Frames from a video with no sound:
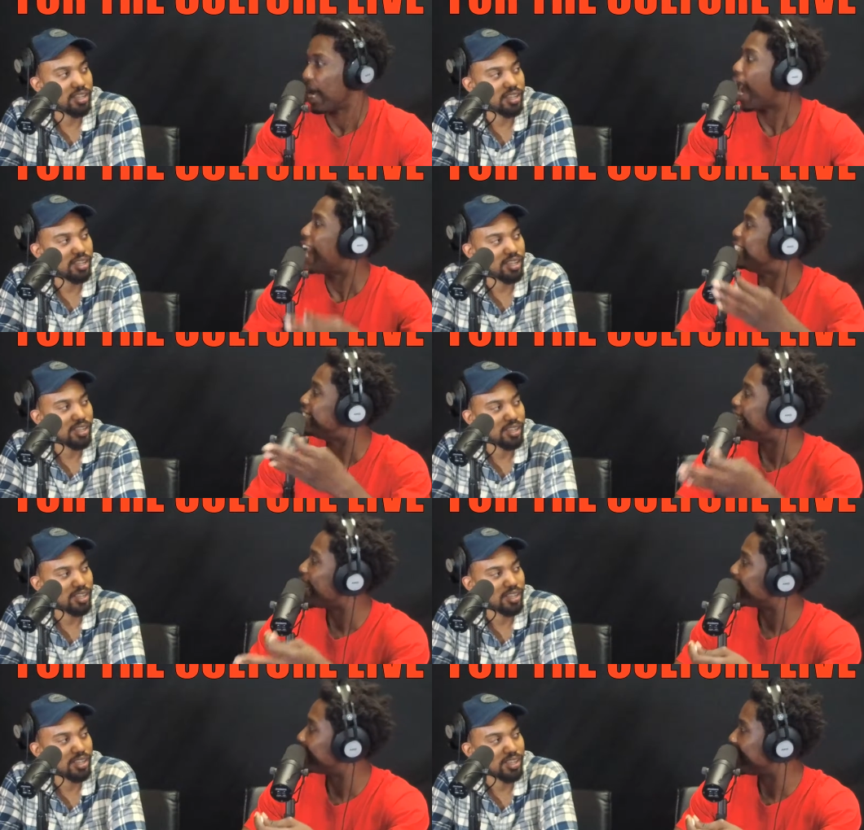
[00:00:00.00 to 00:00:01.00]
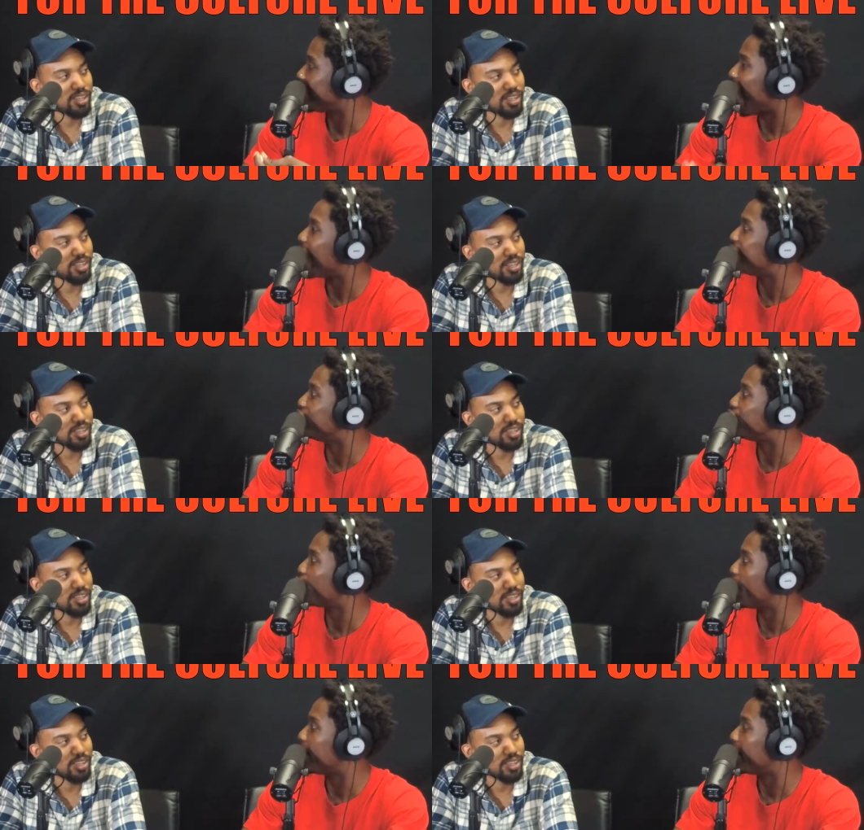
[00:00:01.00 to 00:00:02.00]
Speaker 1: I dance it. I
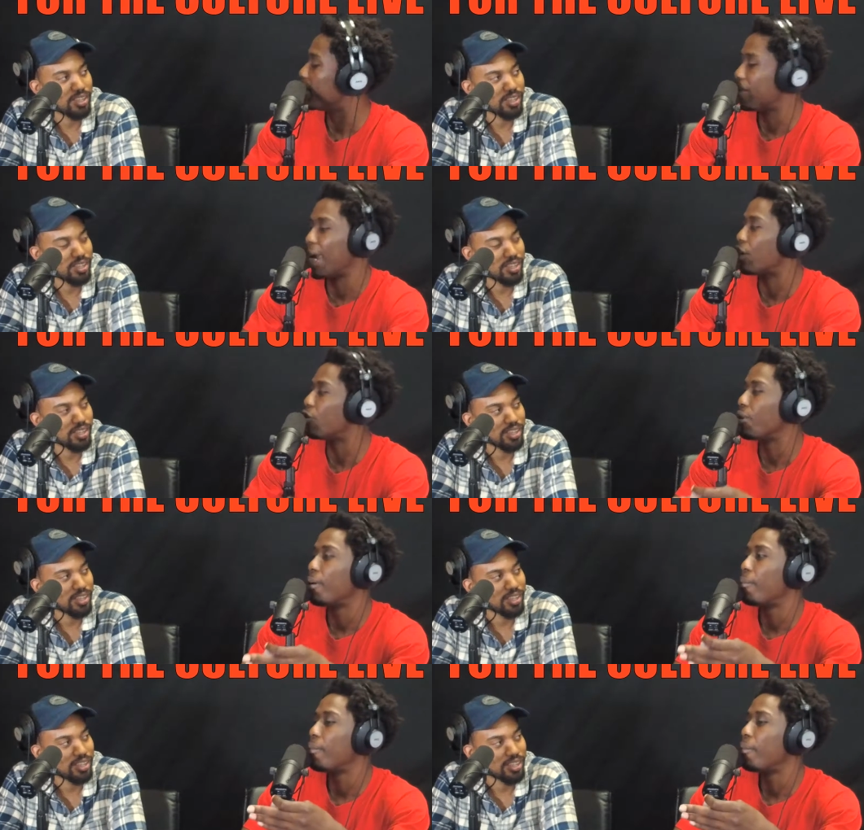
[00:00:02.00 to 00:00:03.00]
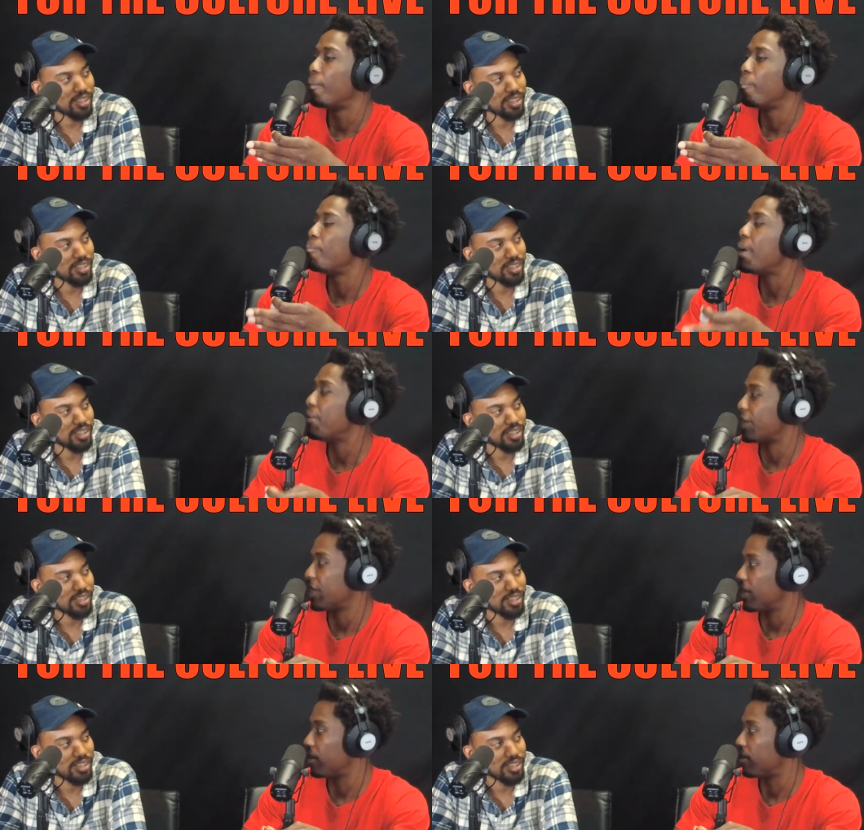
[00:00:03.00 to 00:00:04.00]
enjoy it, but I don't mimic
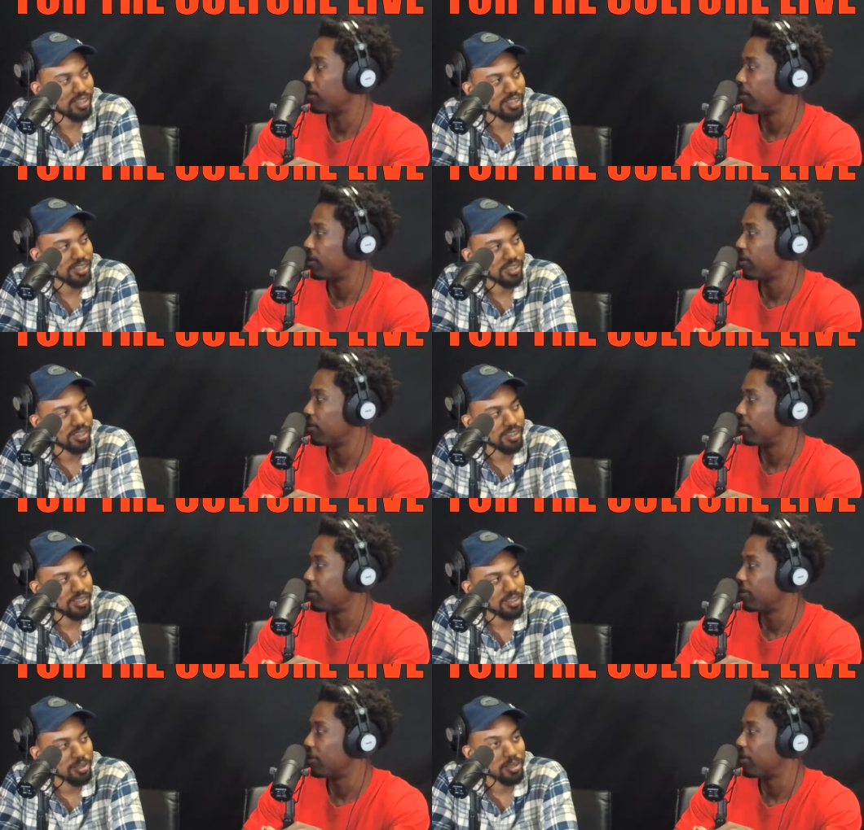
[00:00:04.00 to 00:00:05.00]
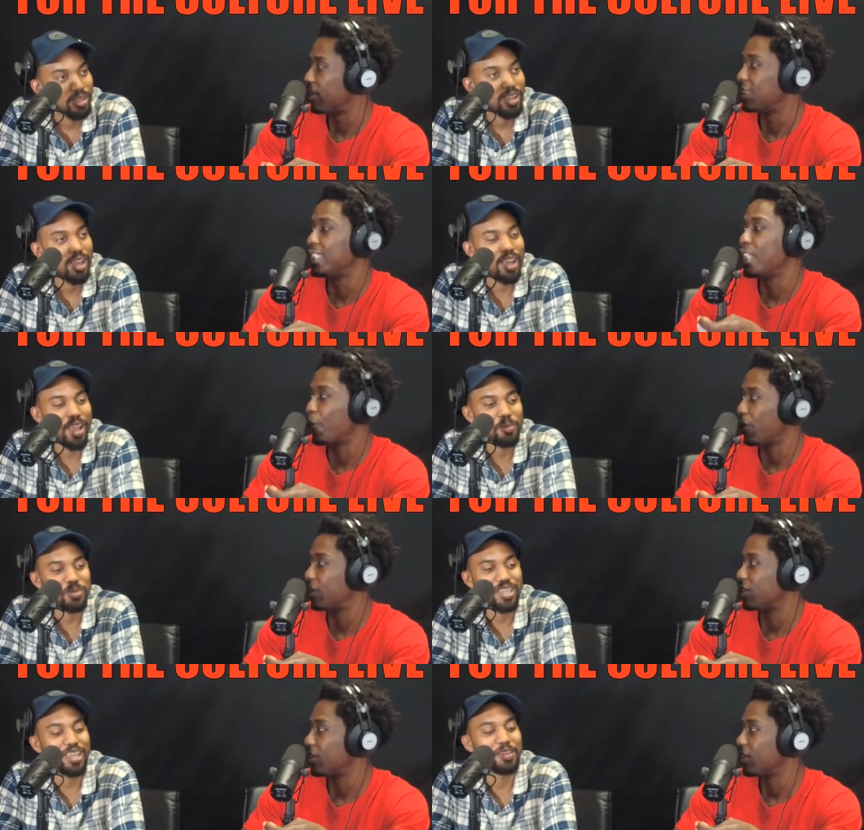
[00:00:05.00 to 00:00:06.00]
it. It's the difference.
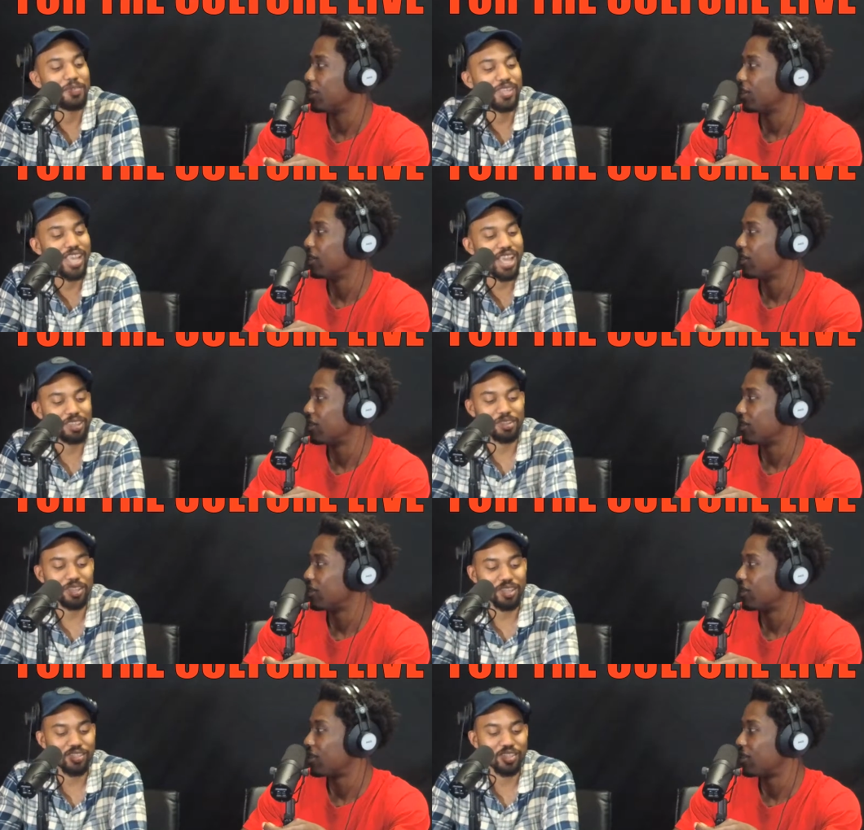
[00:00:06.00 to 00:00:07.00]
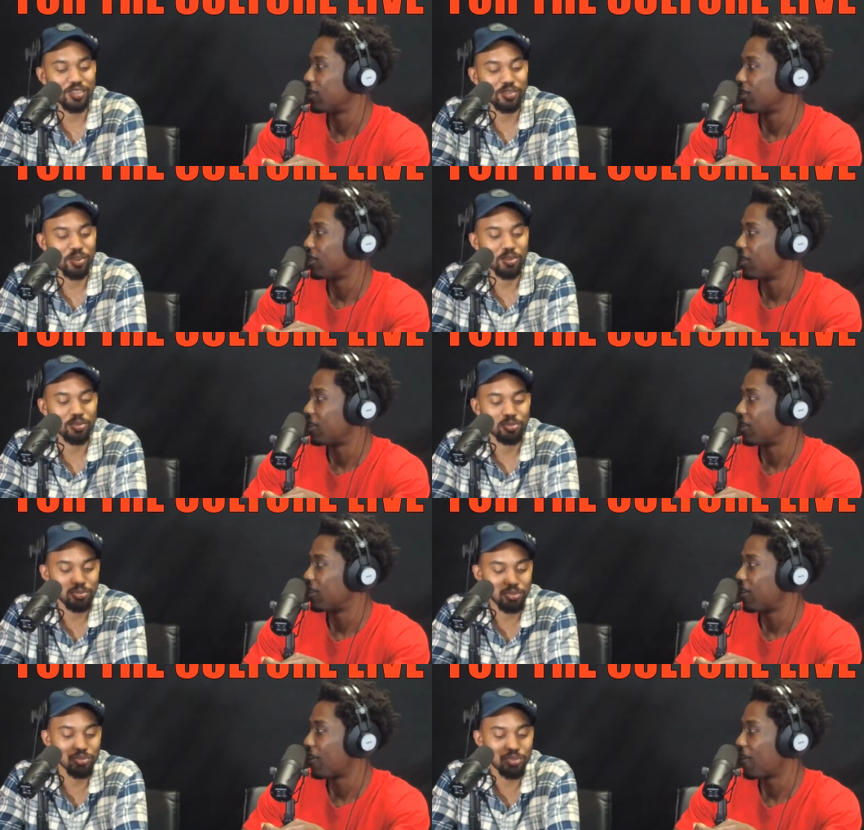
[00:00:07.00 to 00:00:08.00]
Speaker 2: I'm saying if he got the niggas in his circle who
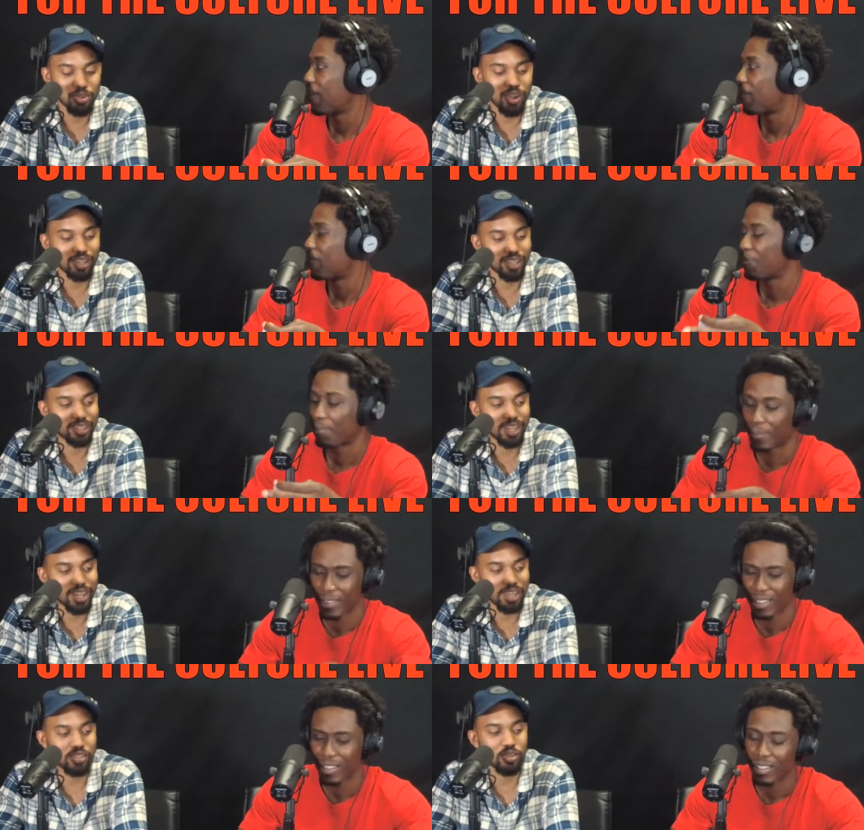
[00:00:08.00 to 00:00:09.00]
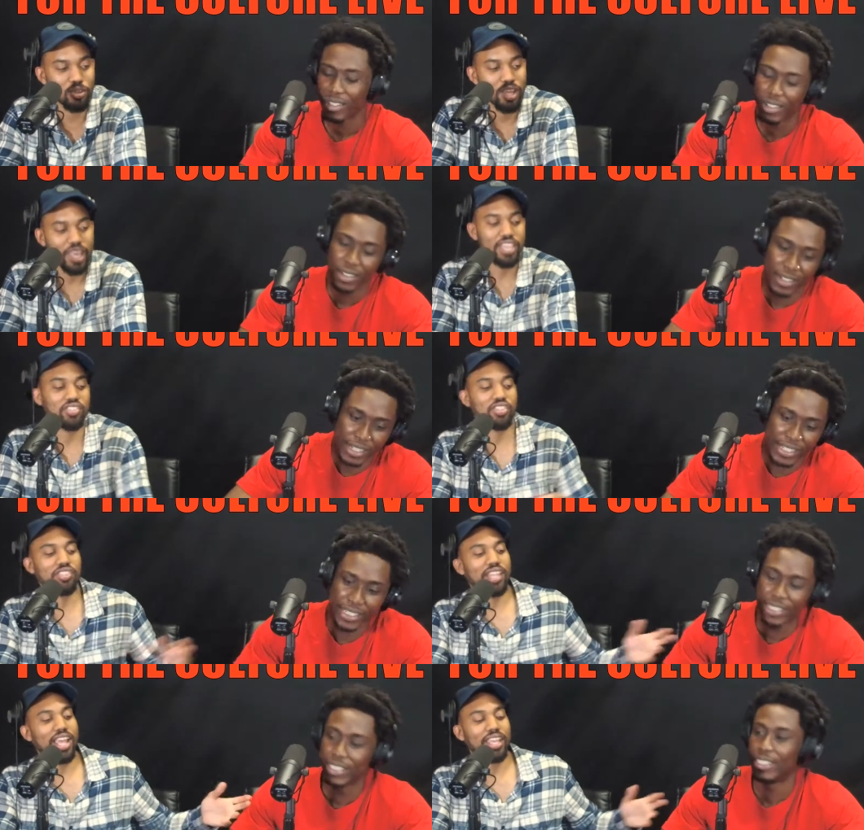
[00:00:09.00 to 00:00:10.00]
do talk like that, like so, it's
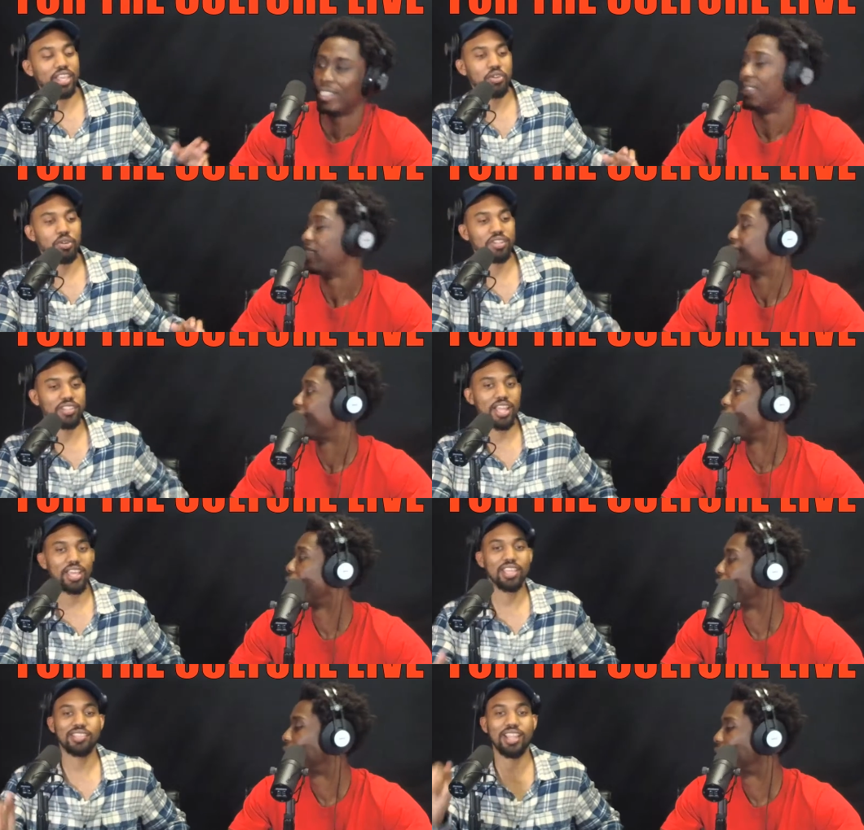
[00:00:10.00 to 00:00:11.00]
just like you know, it's like it's